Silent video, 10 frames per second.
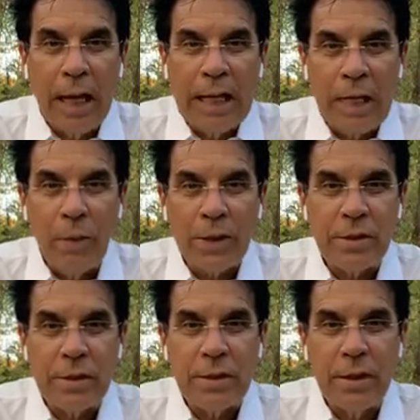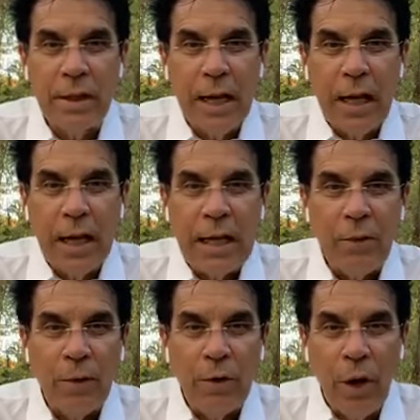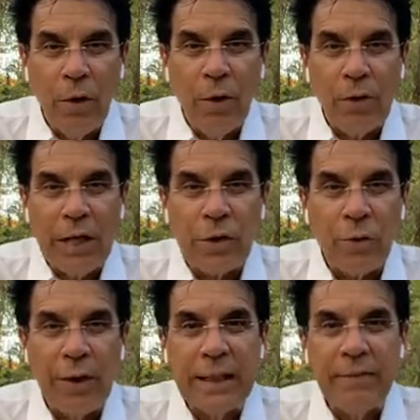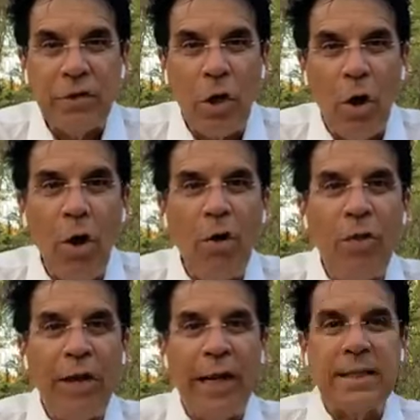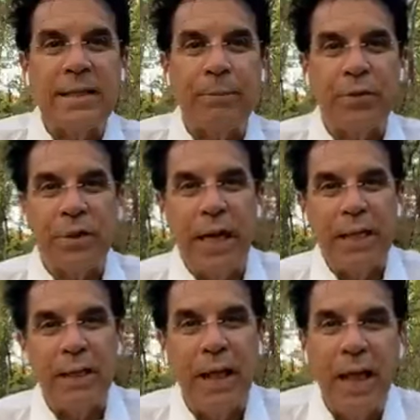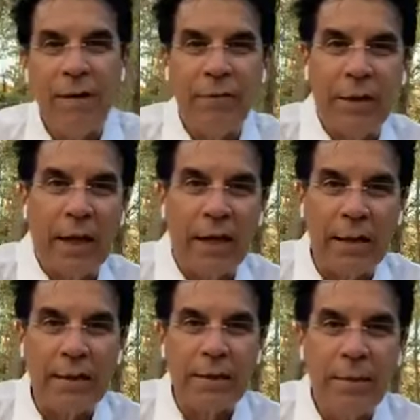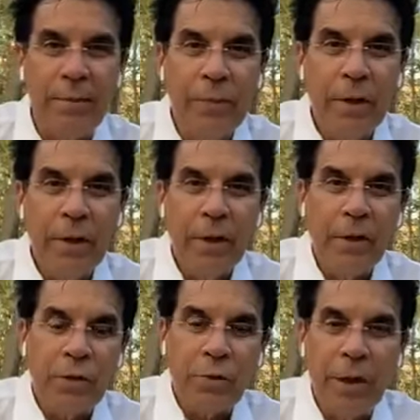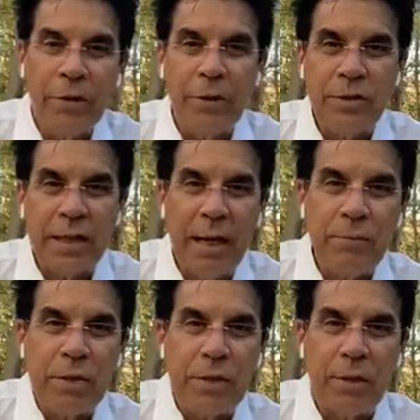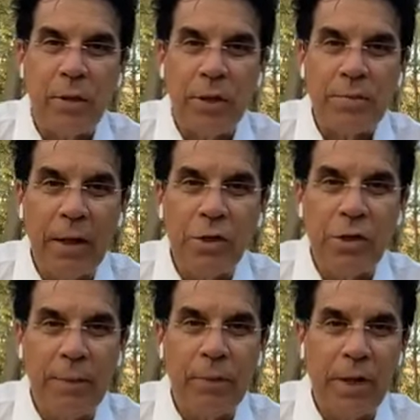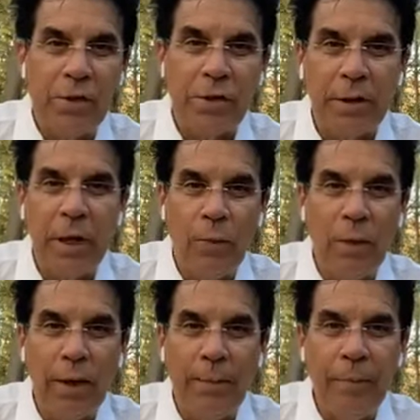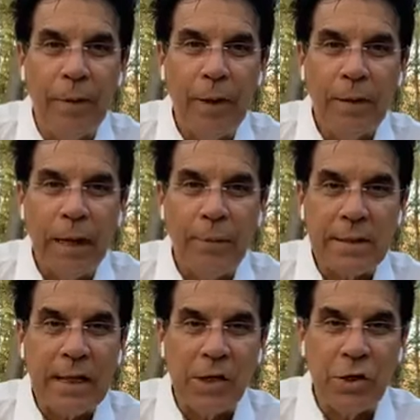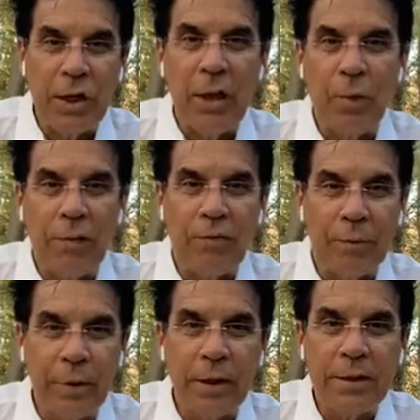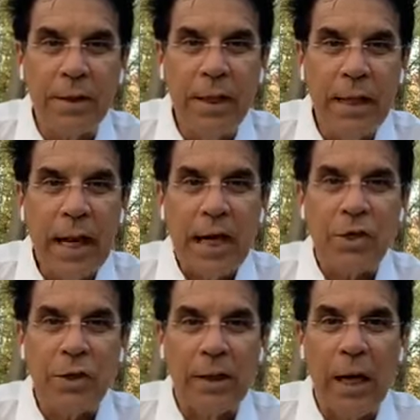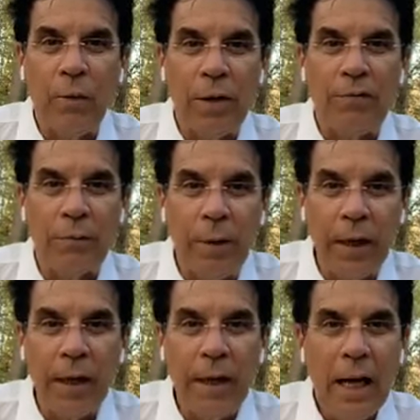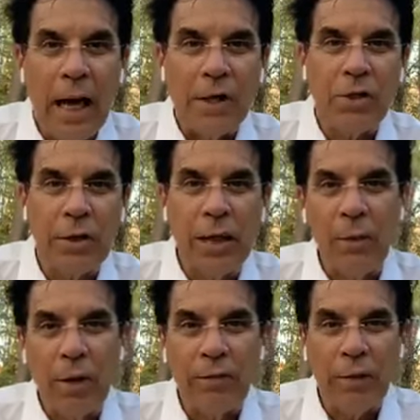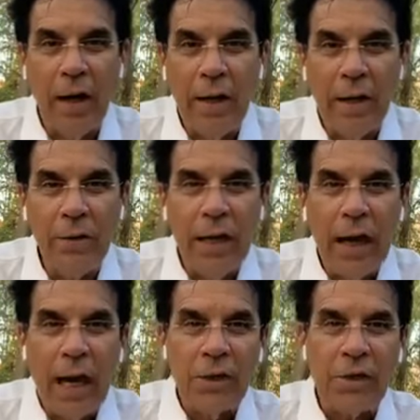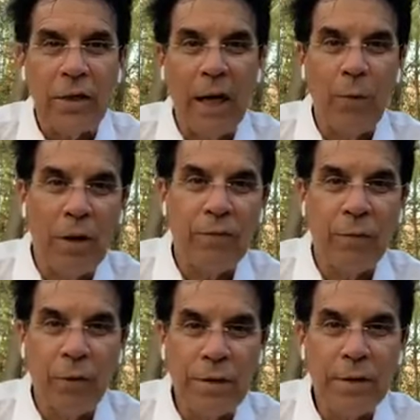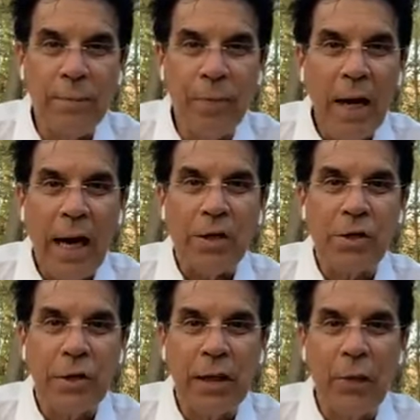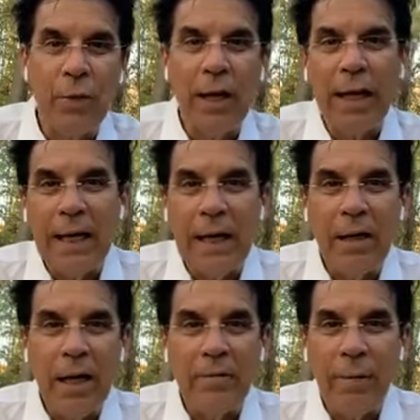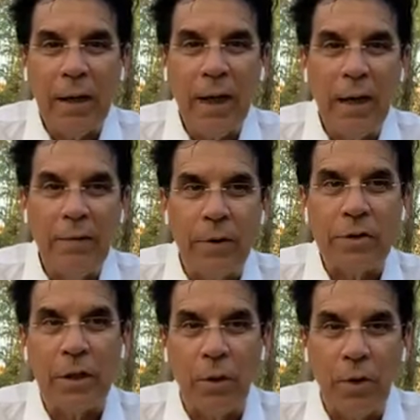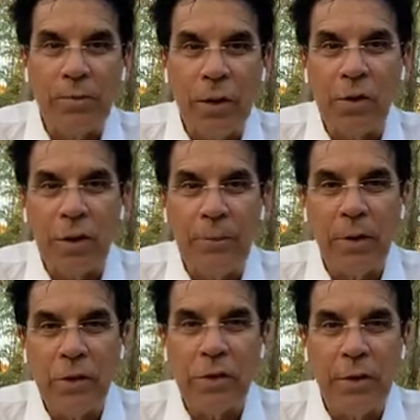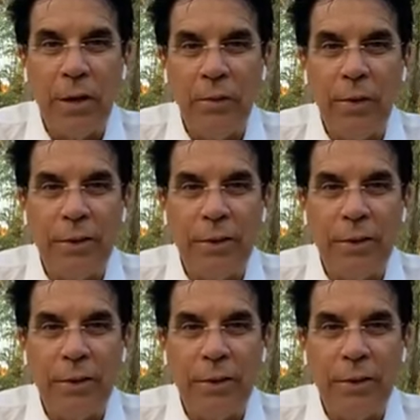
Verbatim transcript: And he wants us to know that he's already given us all things that pertain to life and godliness. You know, the 23rd Psalm says, "The Lord is my shepherd, I shall not want." That means I shall not want for ability, I shall not want for money, I shall not want for health, I shall not want for wisdom, I shall not want in any area of my life, because the Lord is my shepherd, I shall not